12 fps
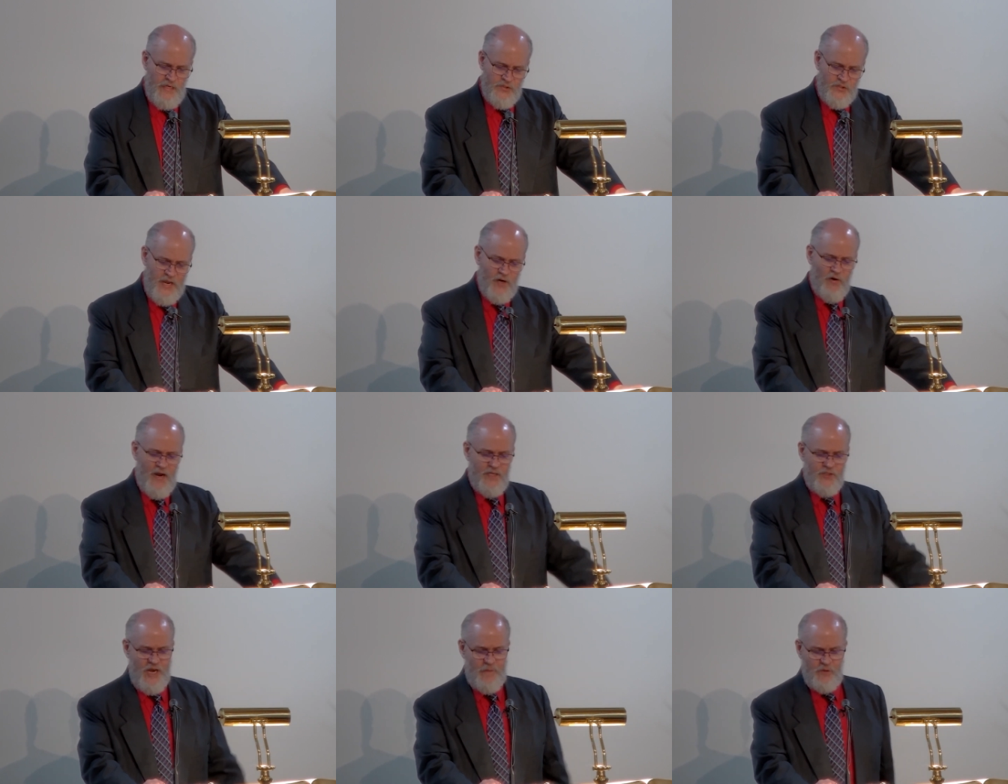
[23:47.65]
In
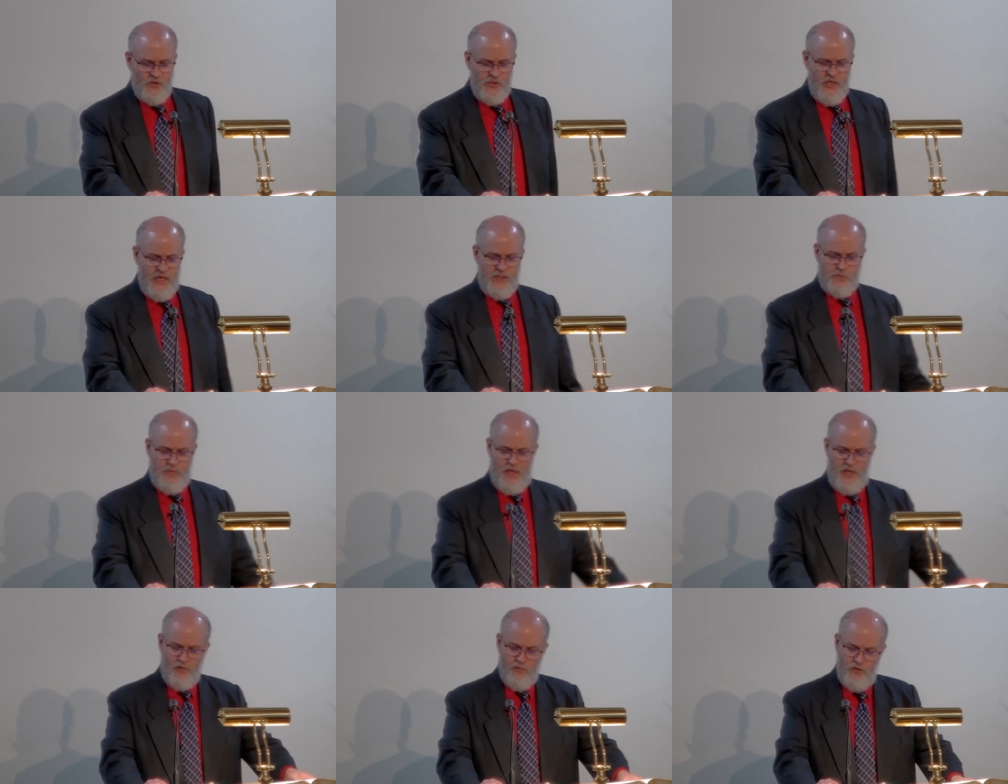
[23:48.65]
Zechariah chapter 6,
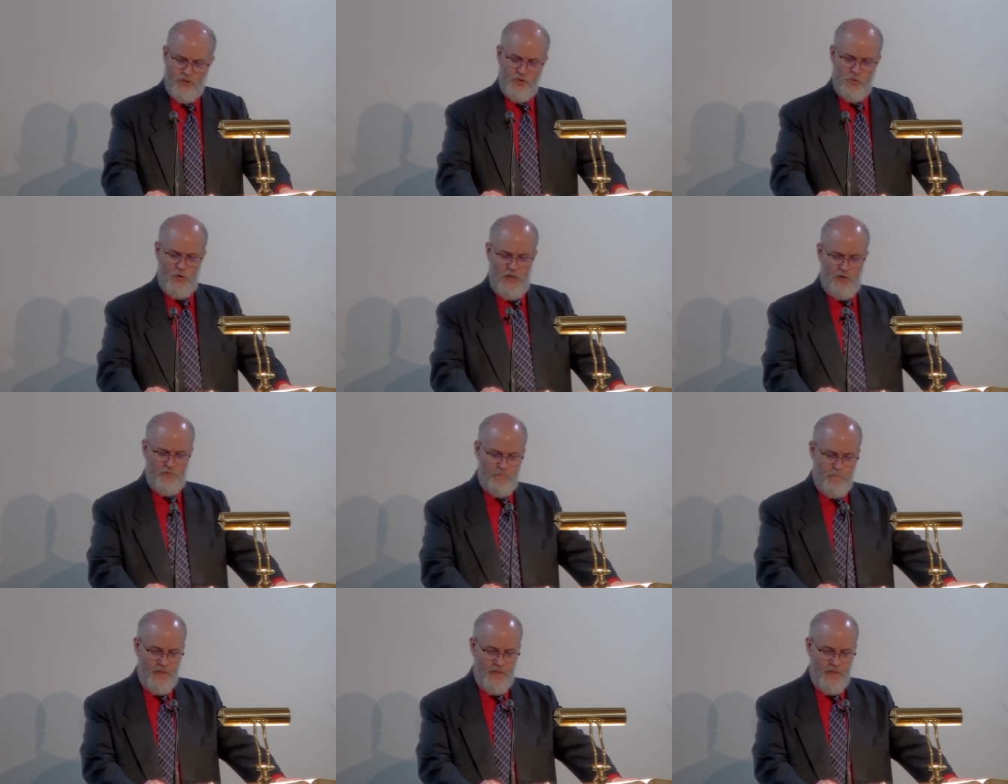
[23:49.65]
beginning with verse 12,